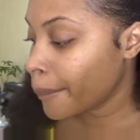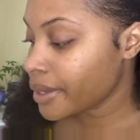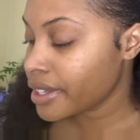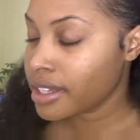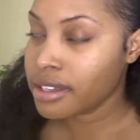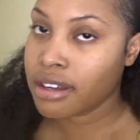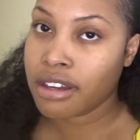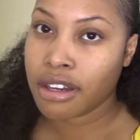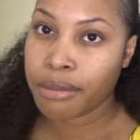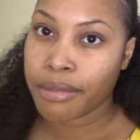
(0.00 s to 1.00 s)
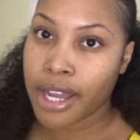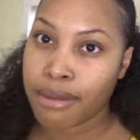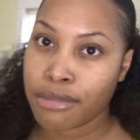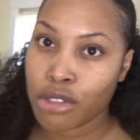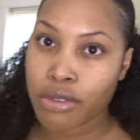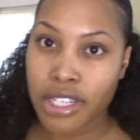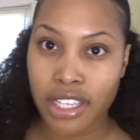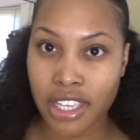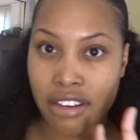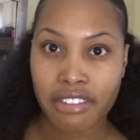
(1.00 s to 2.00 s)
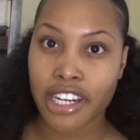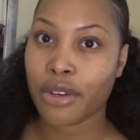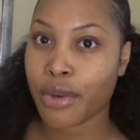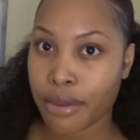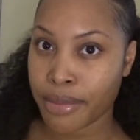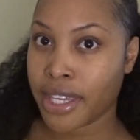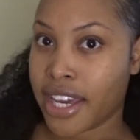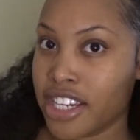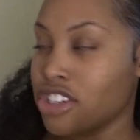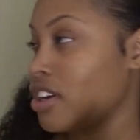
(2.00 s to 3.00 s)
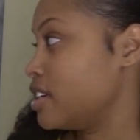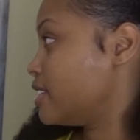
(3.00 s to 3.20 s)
But I'm doing a get ready with me, as y'all can